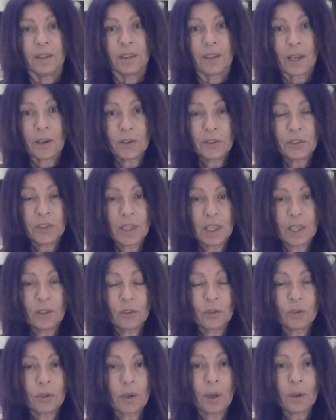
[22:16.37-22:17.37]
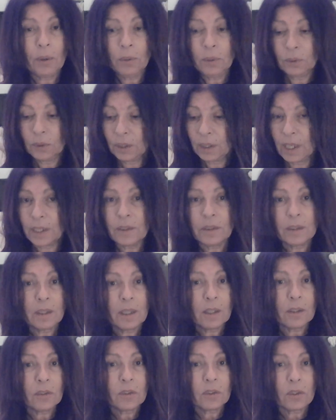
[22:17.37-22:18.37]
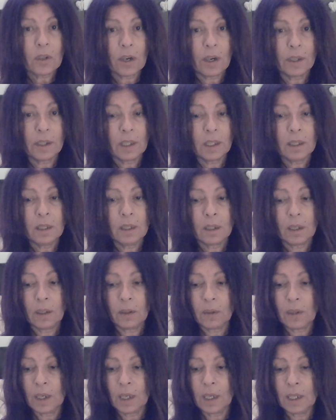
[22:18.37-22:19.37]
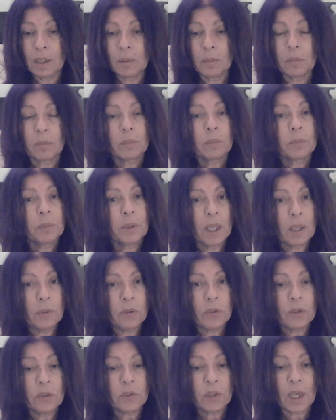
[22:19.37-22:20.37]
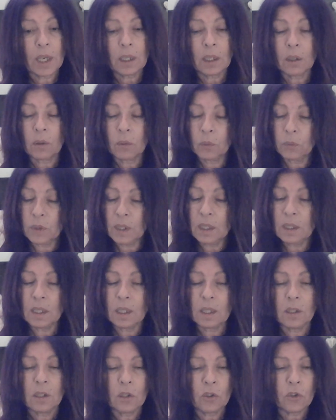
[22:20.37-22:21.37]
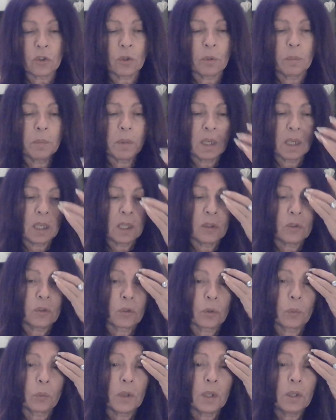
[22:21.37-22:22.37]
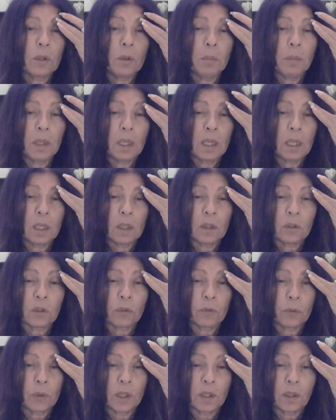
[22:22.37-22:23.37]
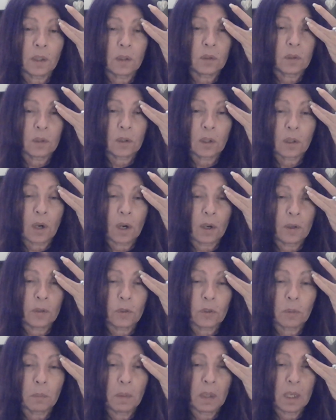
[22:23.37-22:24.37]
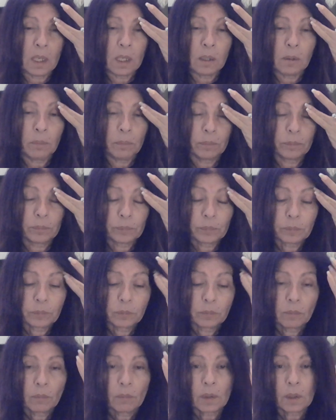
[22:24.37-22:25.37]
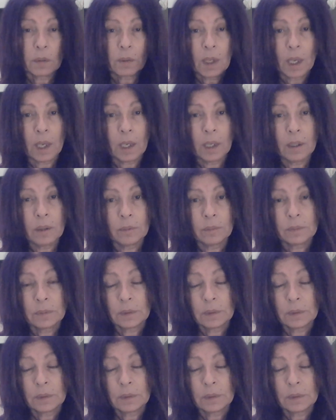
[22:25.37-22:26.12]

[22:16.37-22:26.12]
there's the intro. Let's get started. Alright? Play with your deck. Read the initial meanings, the real meanings of what the cards mean. Okay?